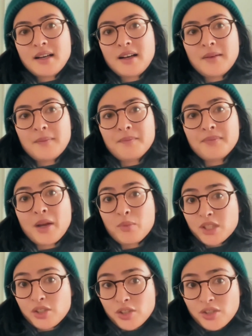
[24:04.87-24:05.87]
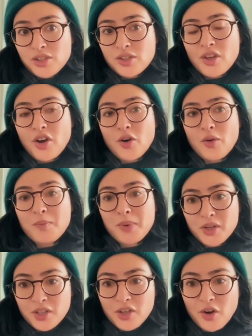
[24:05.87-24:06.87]
that we should though
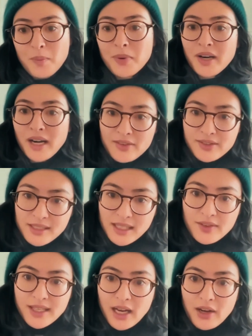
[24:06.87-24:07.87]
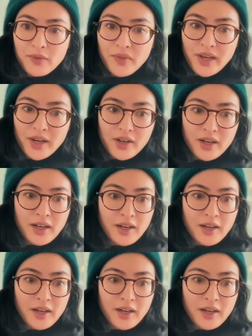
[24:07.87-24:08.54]
put ourselves out there.